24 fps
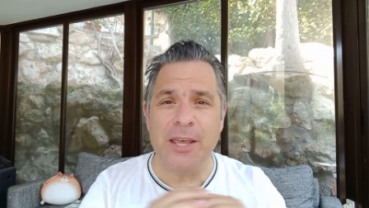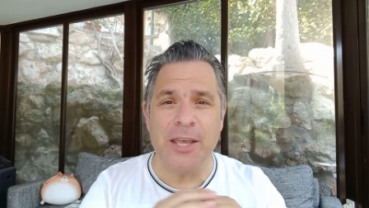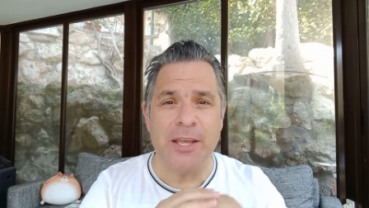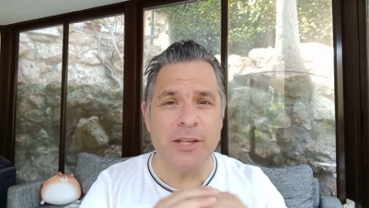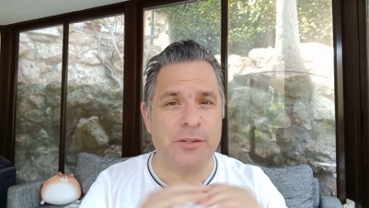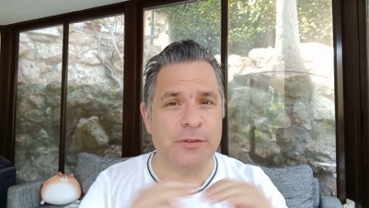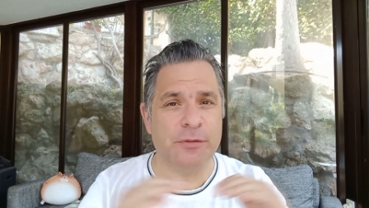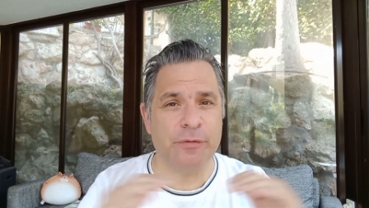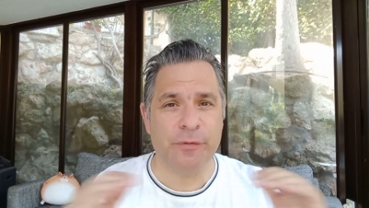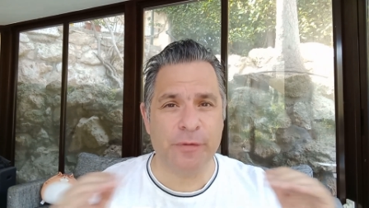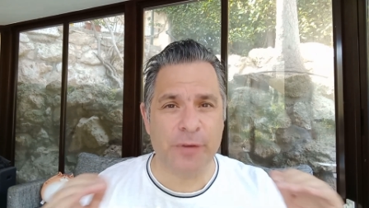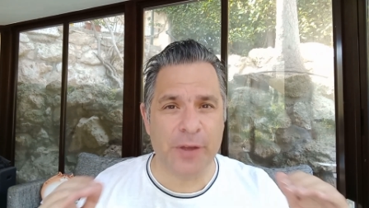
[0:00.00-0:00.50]

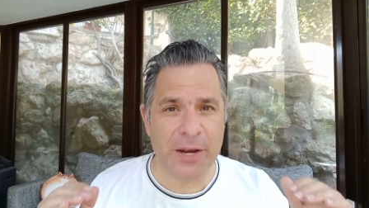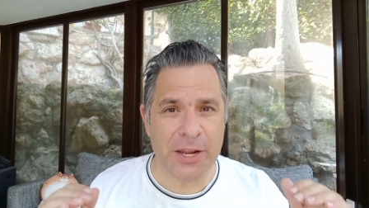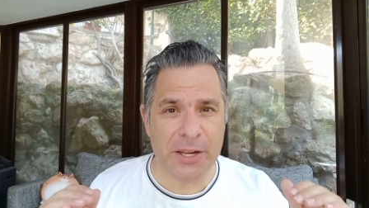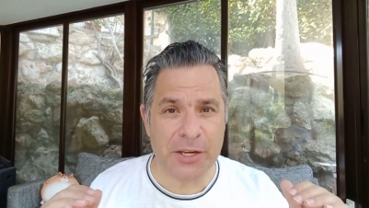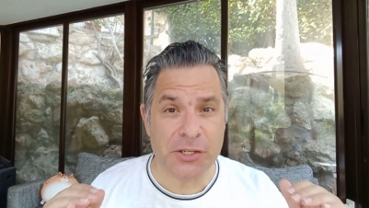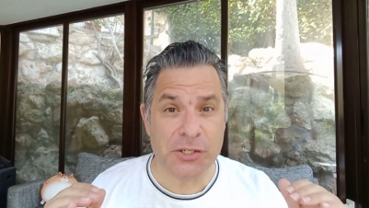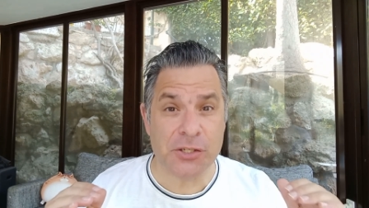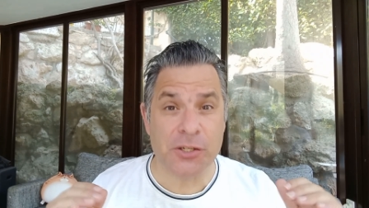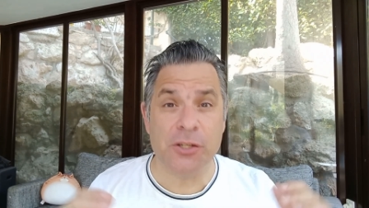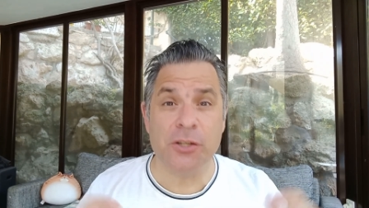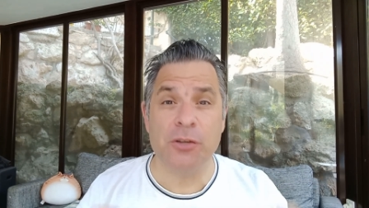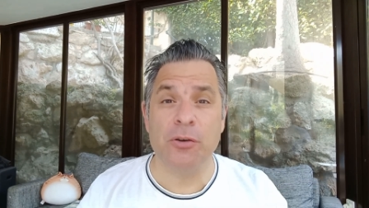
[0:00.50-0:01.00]
It's
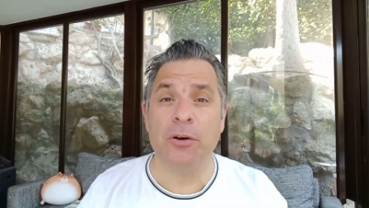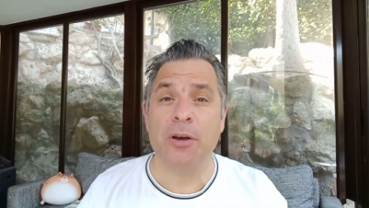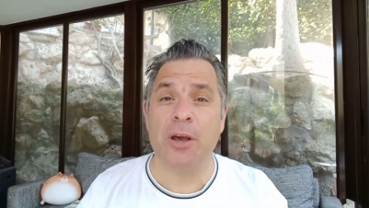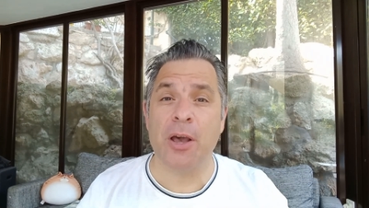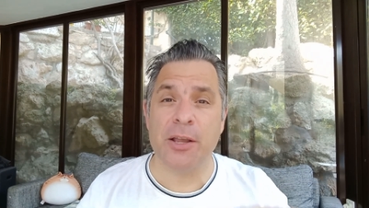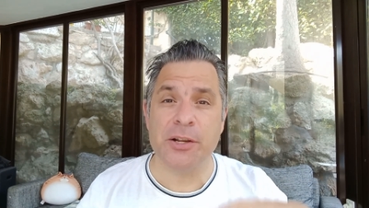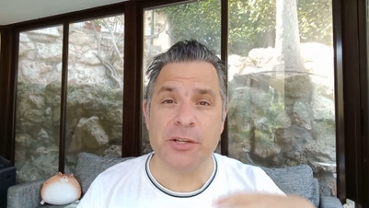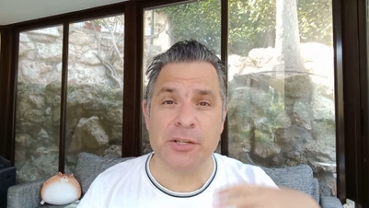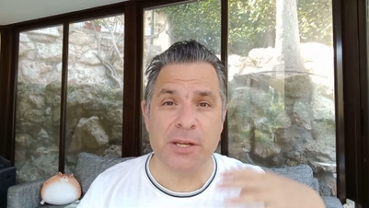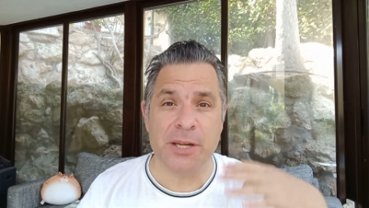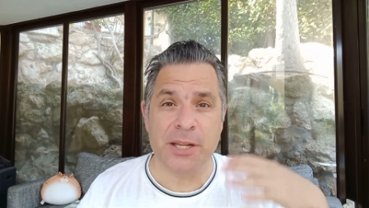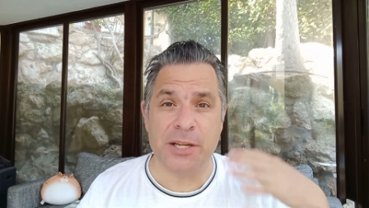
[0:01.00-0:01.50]
finished. You're
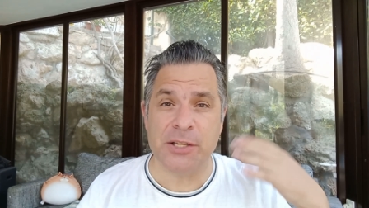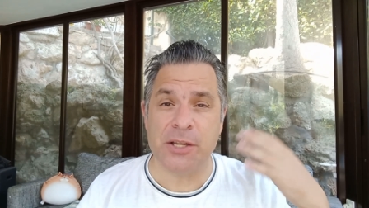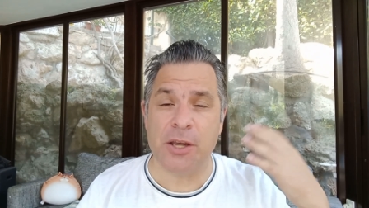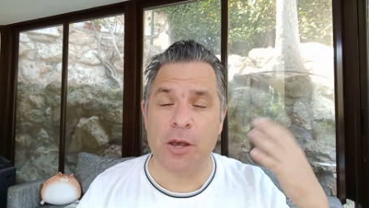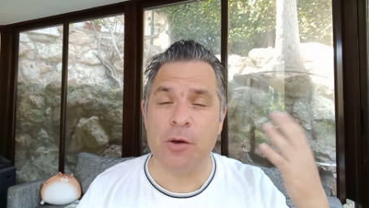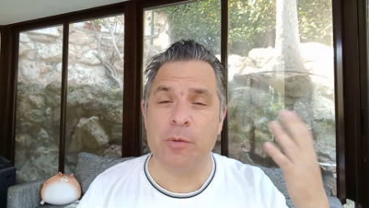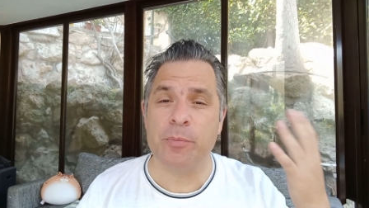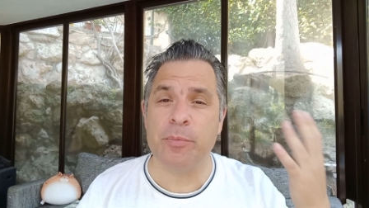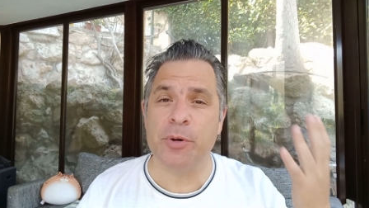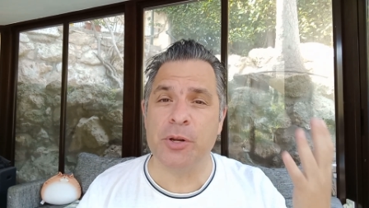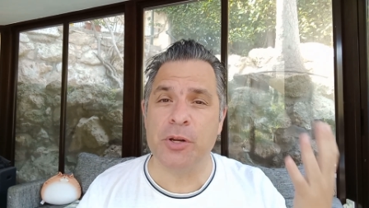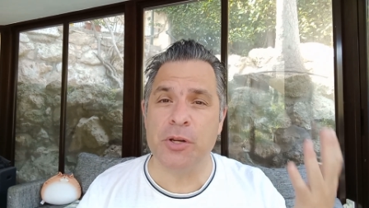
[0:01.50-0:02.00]
going to need to
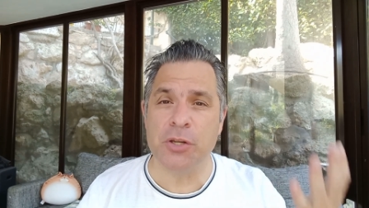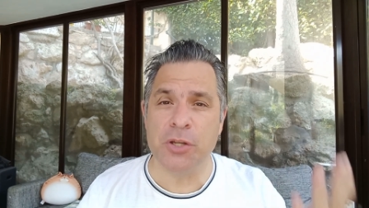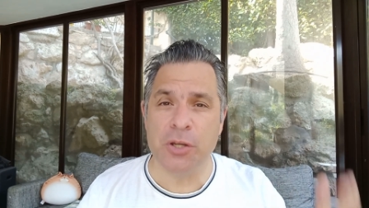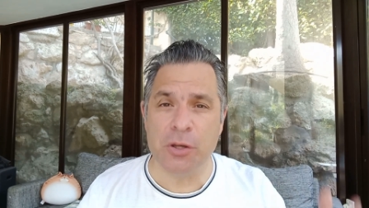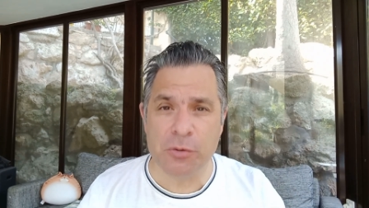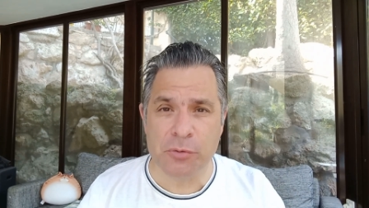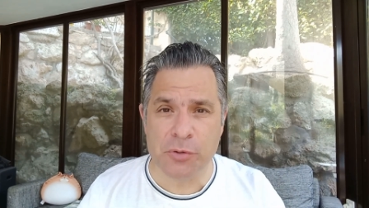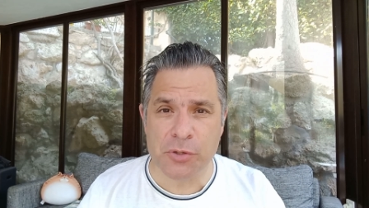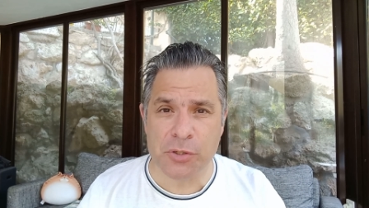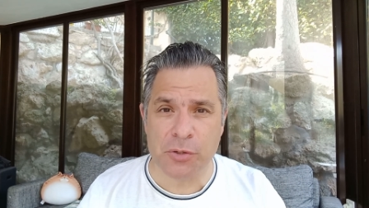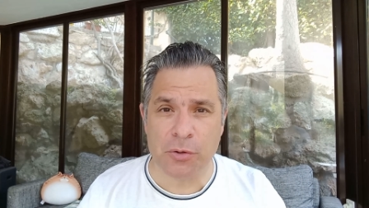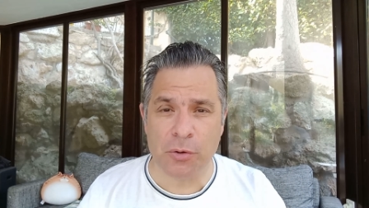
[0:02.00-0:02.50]
open a
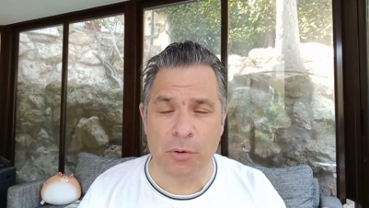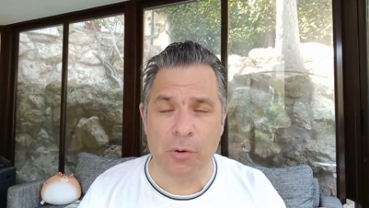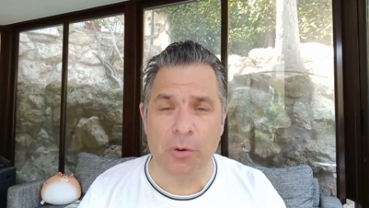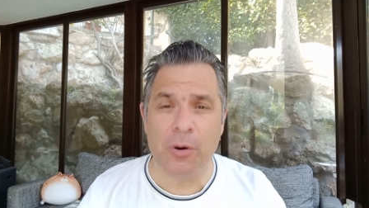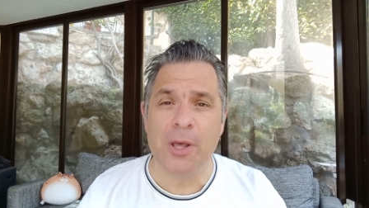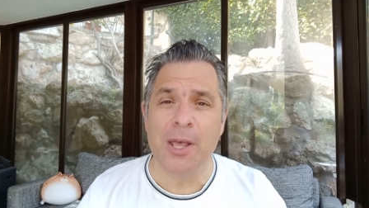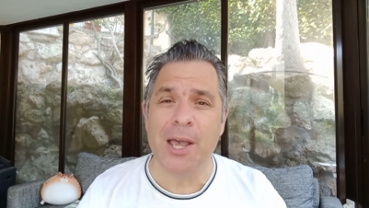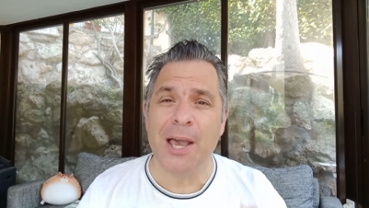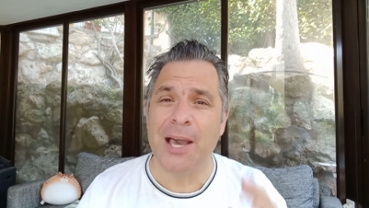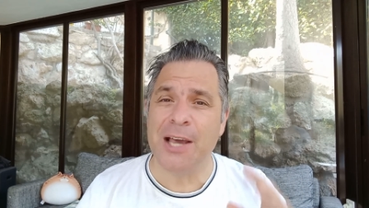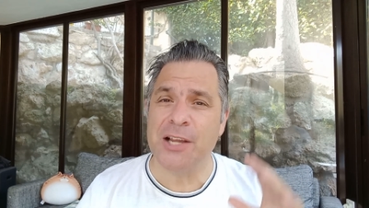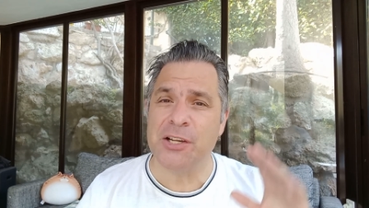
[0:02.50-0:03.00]
new store
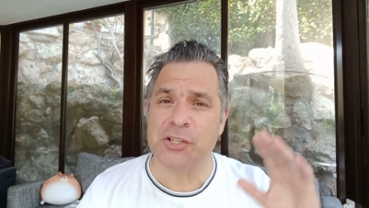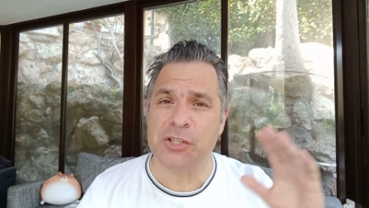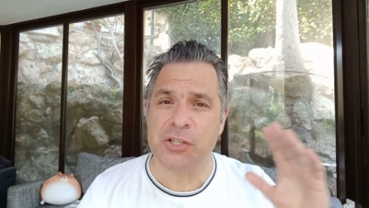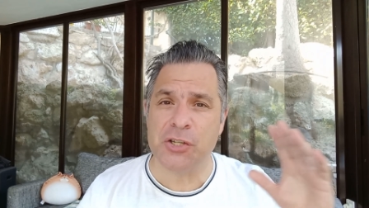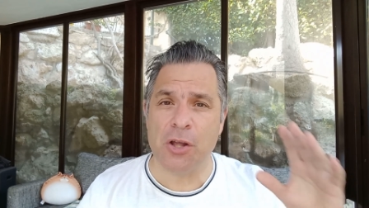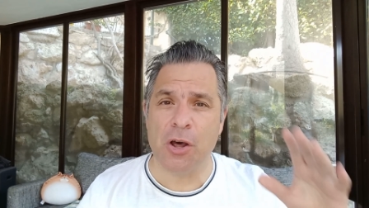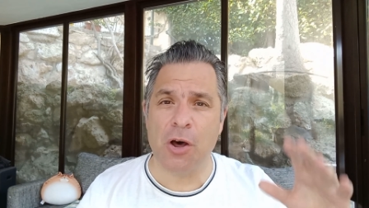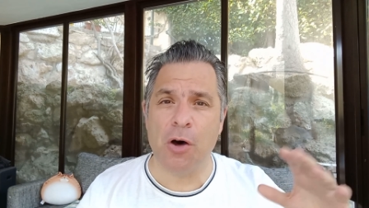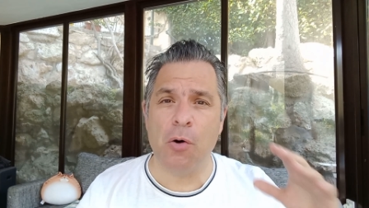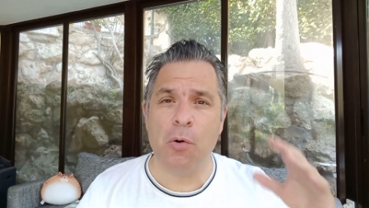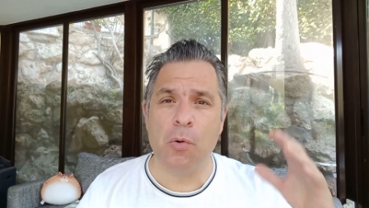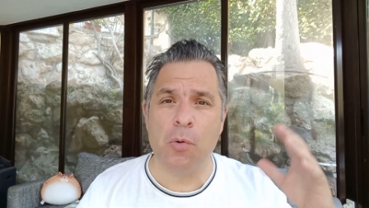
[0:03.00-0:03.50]
and
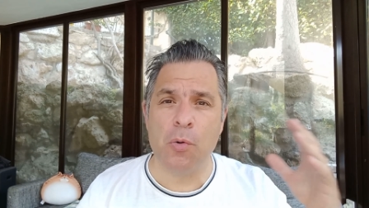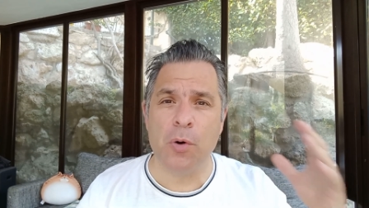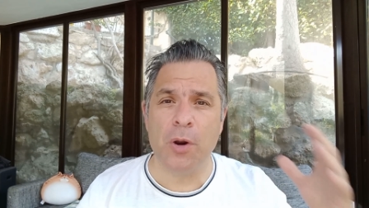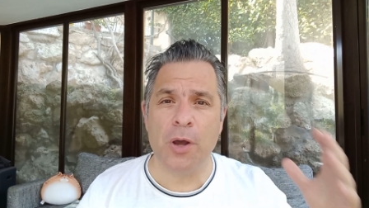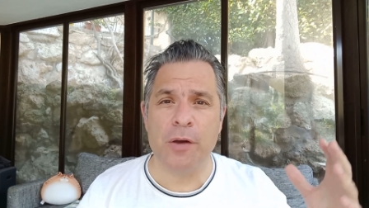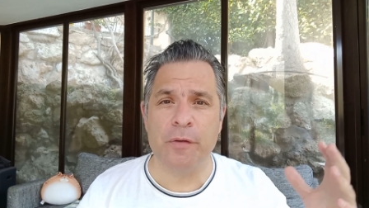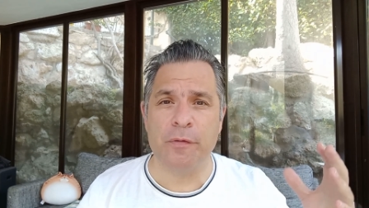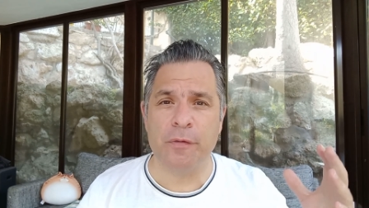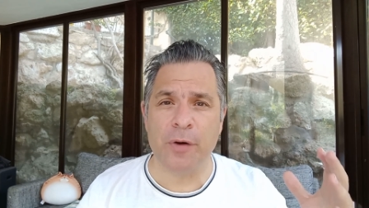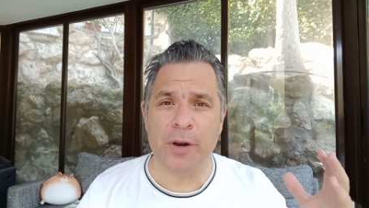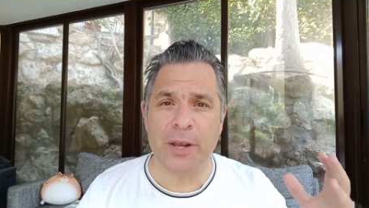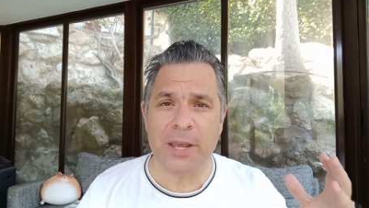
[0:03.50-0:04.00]
start all
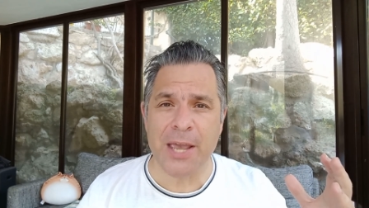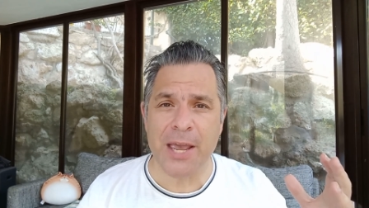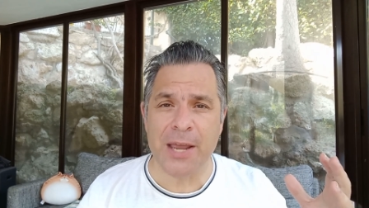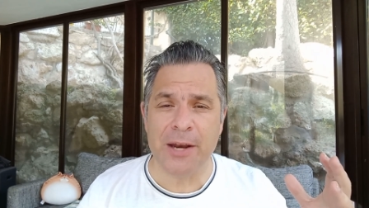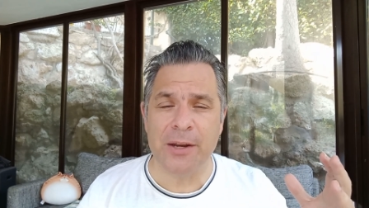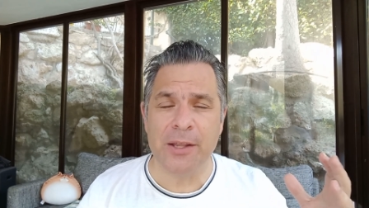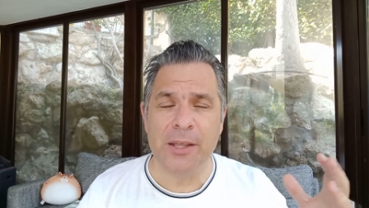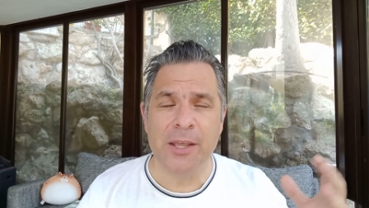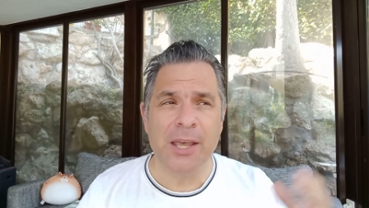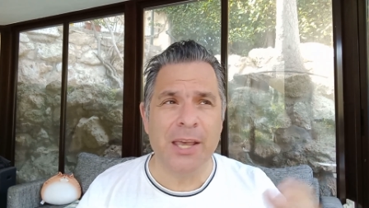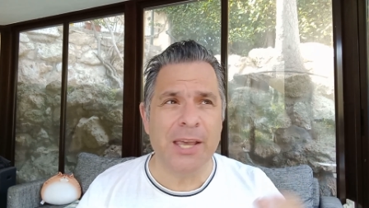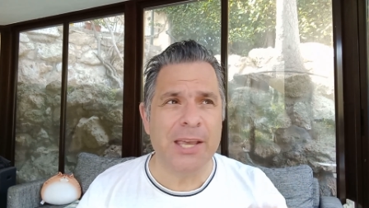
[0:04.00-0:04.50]
over again.